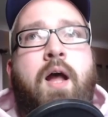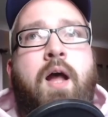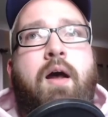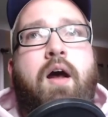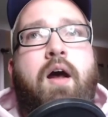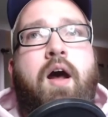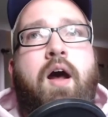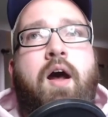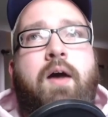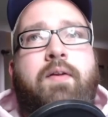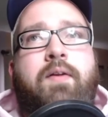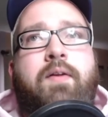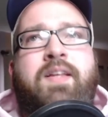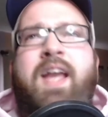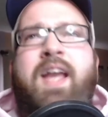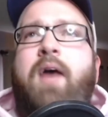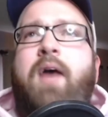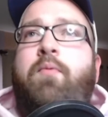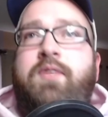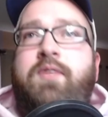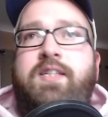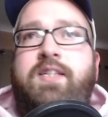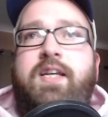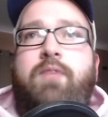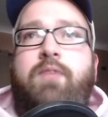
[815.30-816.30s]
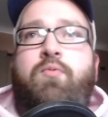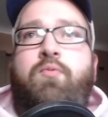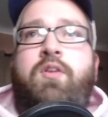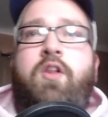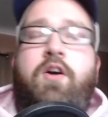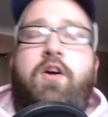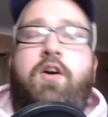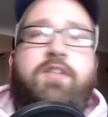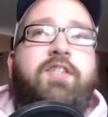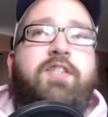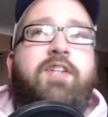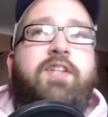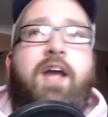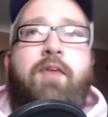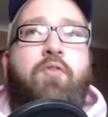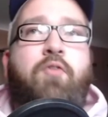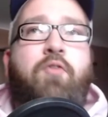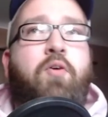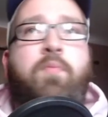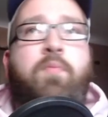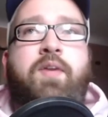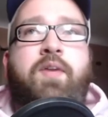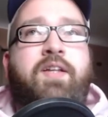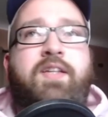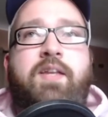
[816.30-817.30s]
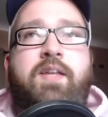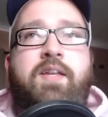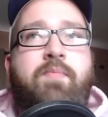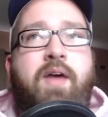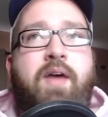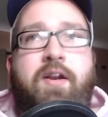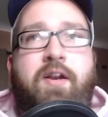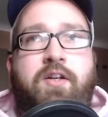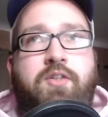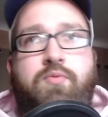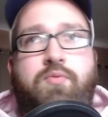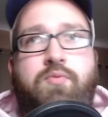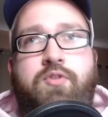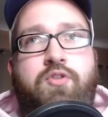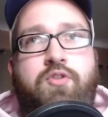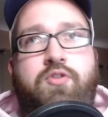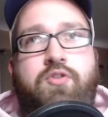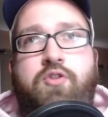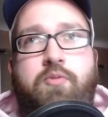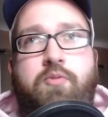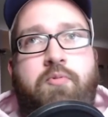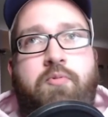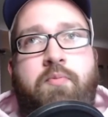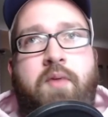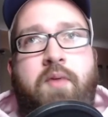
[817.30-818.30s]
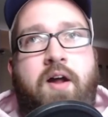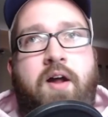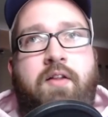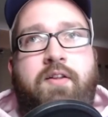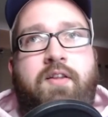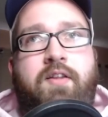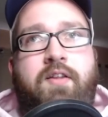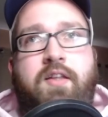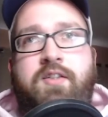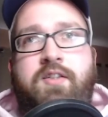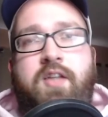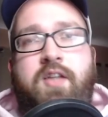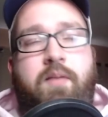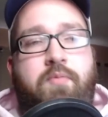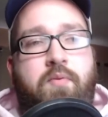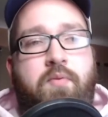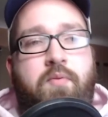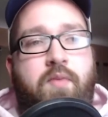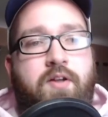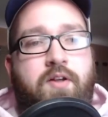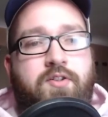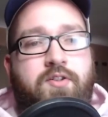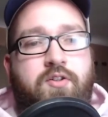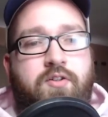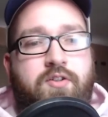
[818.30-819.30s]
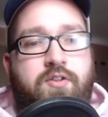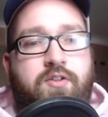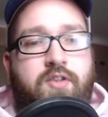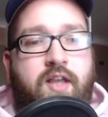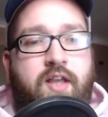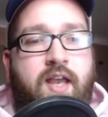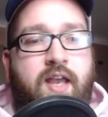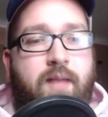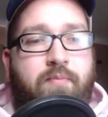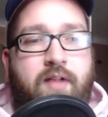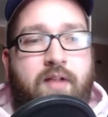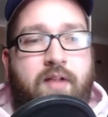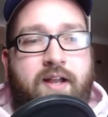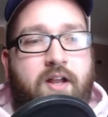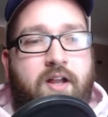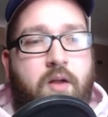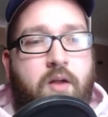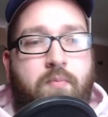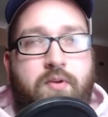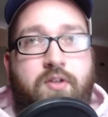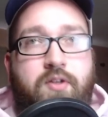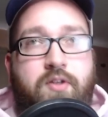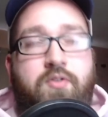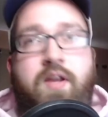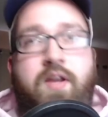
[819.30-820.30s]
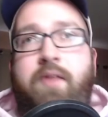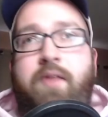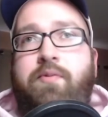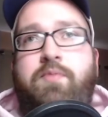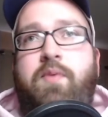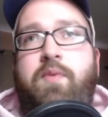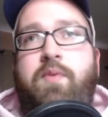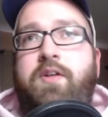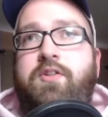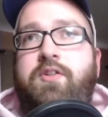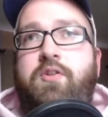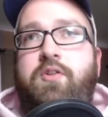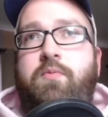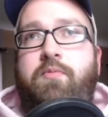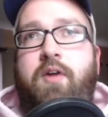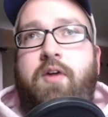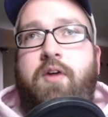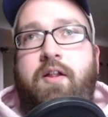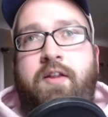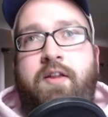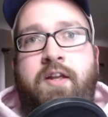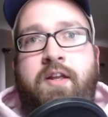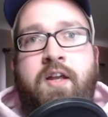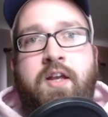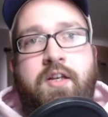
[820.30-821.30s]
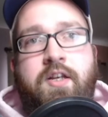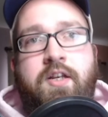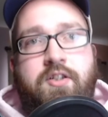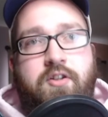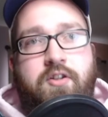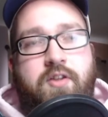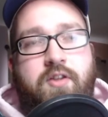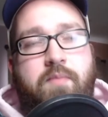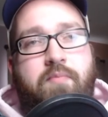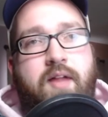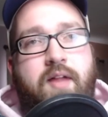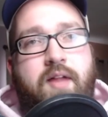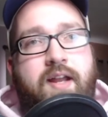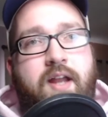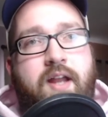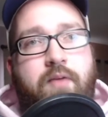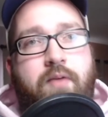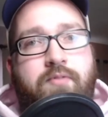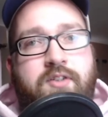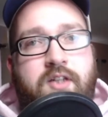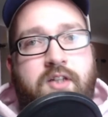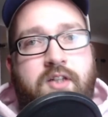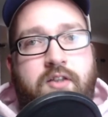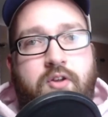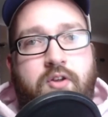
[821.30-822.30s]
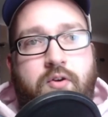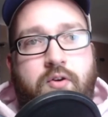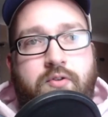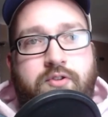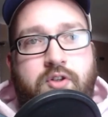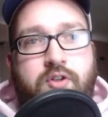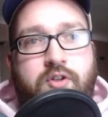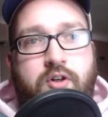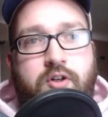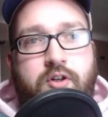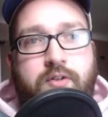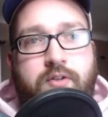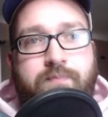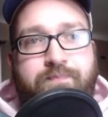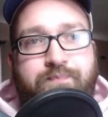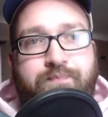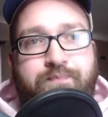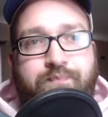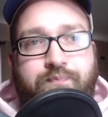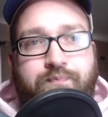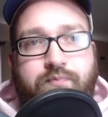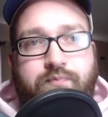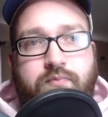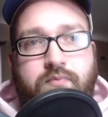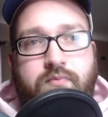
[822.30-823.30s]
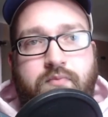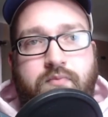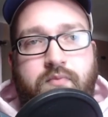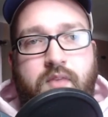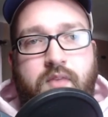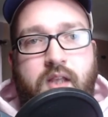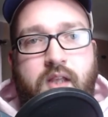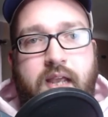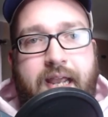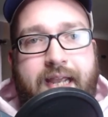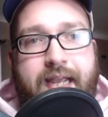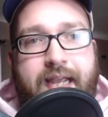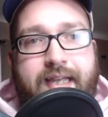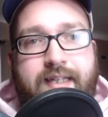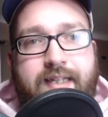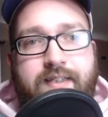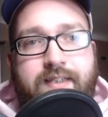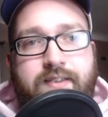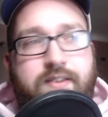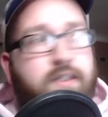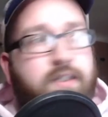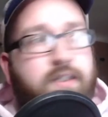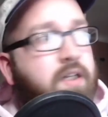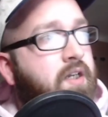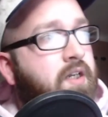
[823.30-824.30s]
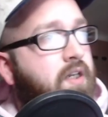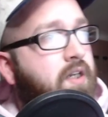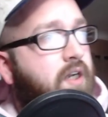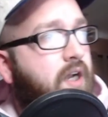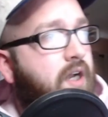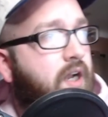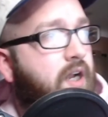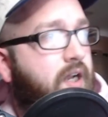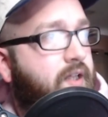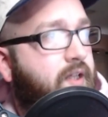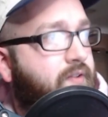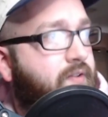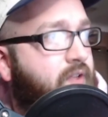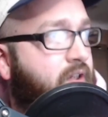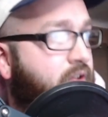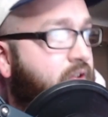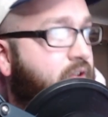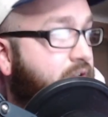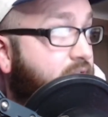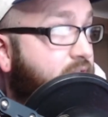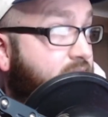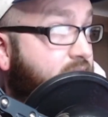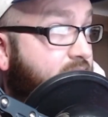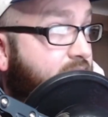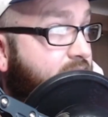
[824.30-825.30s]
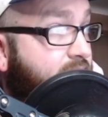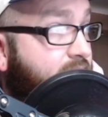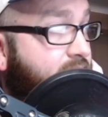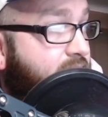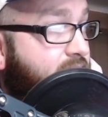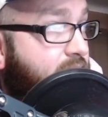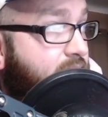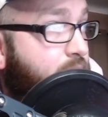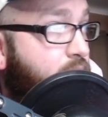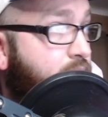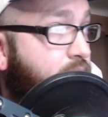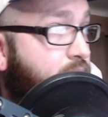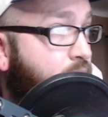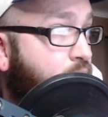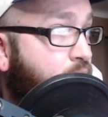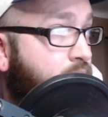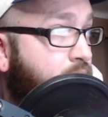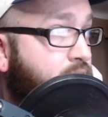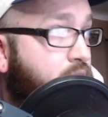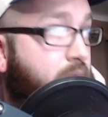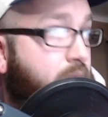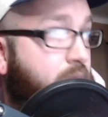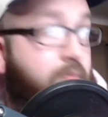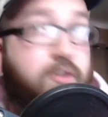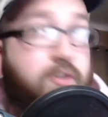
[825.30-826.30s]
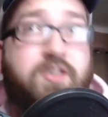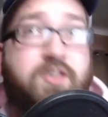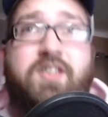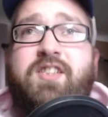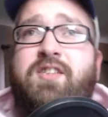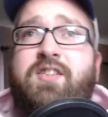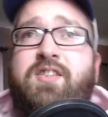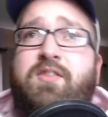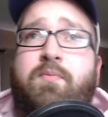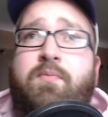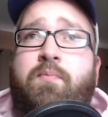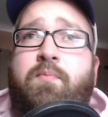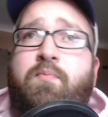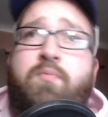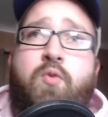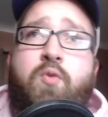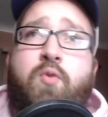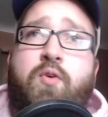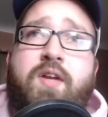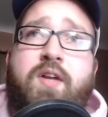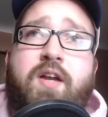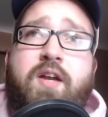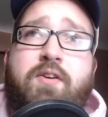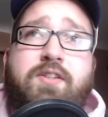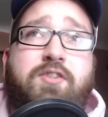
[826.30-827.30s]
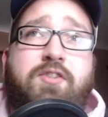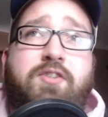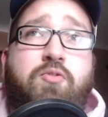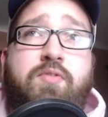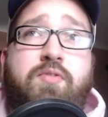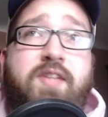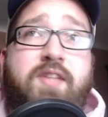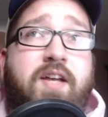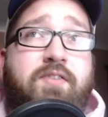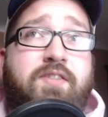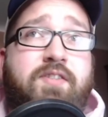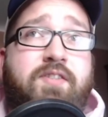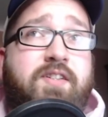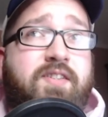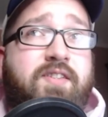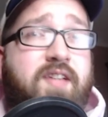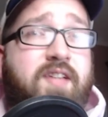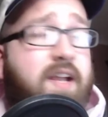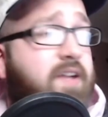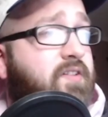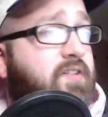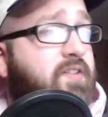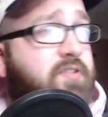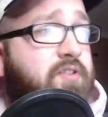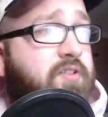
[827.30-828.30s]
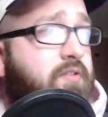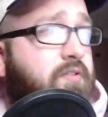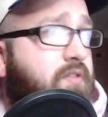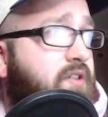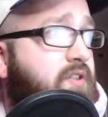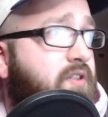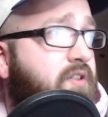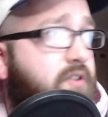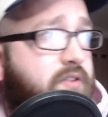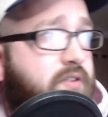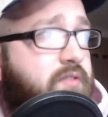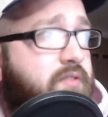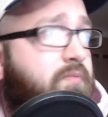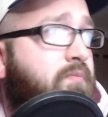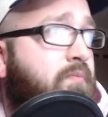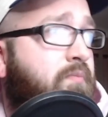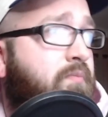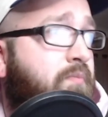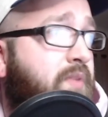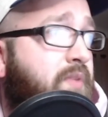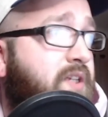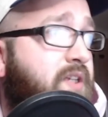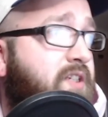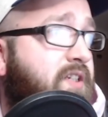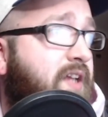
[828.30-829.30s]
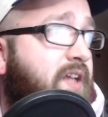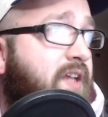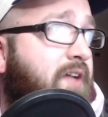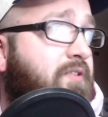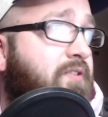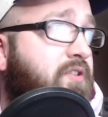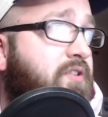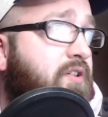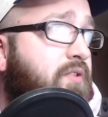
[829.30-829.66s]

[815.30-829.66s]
Yeah, we did. We lost the die roll, but it didn't matter because we drew super poly. They set up their monsters. They had Blackout, but you can't respond to super poly. So then Blackout was dead the whole turn, and they couldn't negate anything, and we went through and pushed because Orichalc has 3,000 attack, so he just beats down 2.